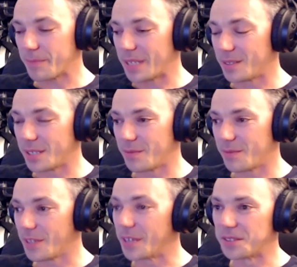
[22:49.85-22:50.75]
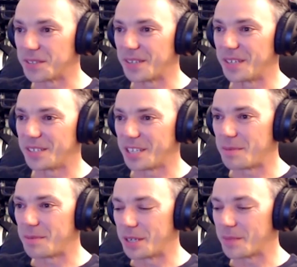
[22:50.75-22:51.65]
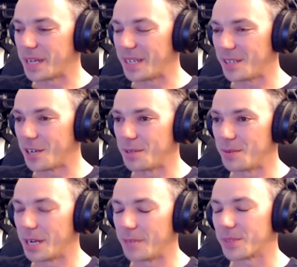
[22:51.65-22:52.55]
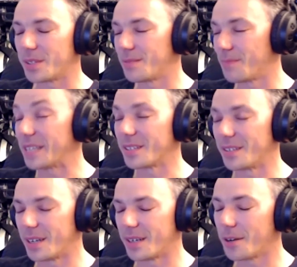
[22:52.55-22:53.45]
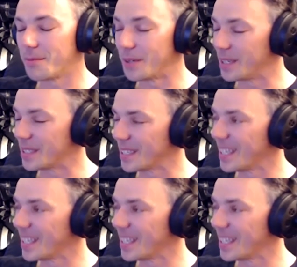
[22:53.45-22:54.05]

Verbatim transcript: And hmm. um, for those who don't know, Jeremy Bulloch played Obi um, Ben, Con- uh, oh my word.